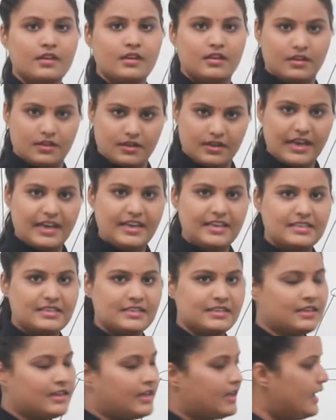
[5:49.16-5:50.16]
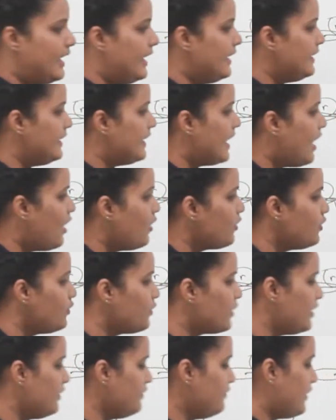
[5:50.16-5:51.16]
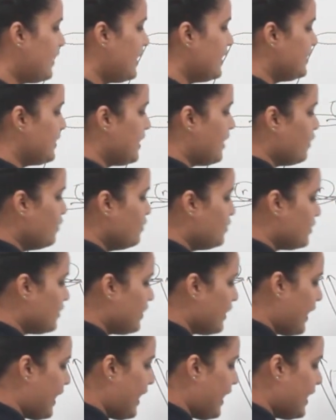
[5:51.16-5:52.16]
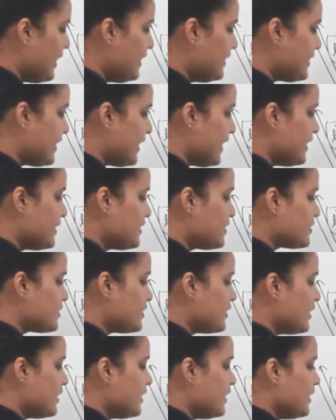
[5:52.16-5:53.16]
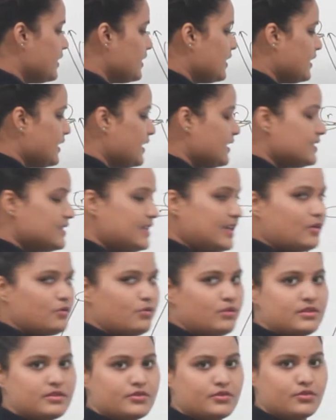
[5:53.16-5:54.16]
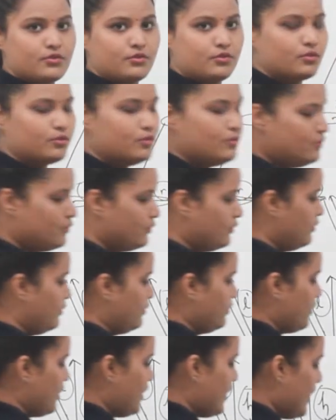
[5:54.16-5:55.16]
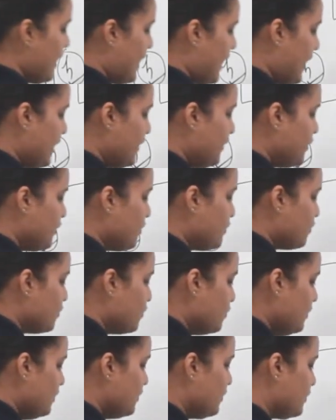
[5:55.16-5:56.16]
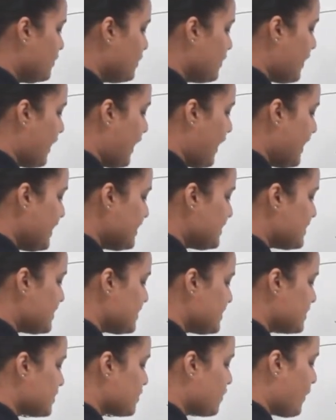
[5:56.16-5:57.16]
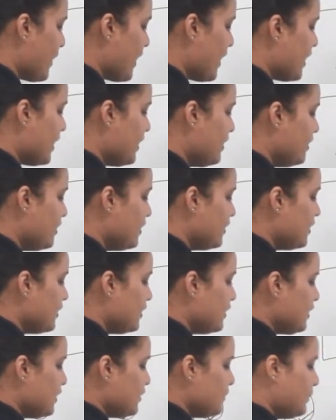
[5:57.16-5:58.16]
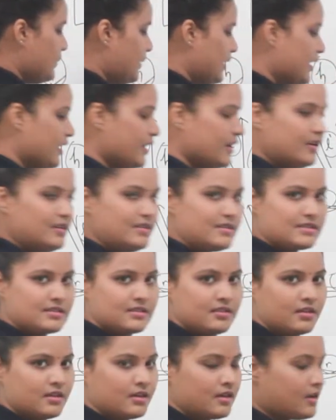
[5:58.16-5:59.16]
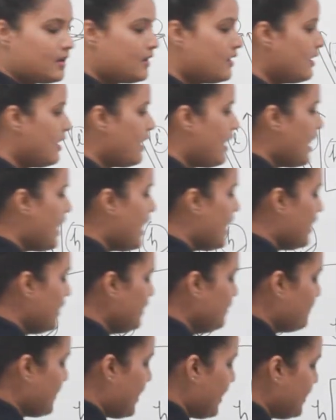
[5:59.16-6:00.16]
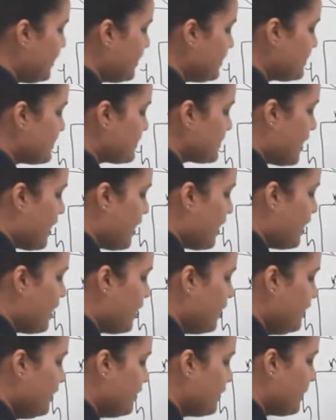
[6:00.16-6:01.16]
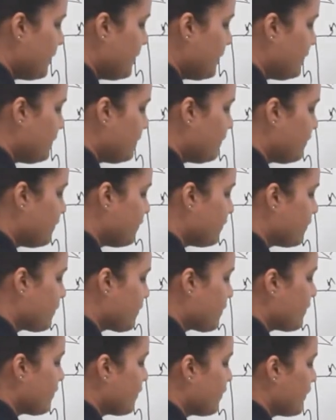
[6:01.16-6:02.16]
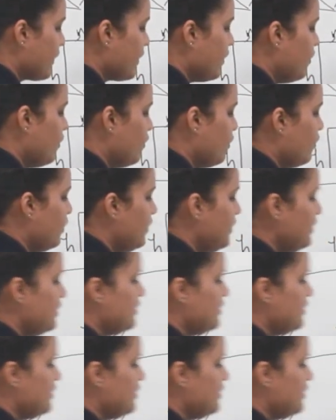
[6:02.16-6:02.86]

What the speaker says: Right? And now you can find out L dash is equals to under root h square plus r minus r whole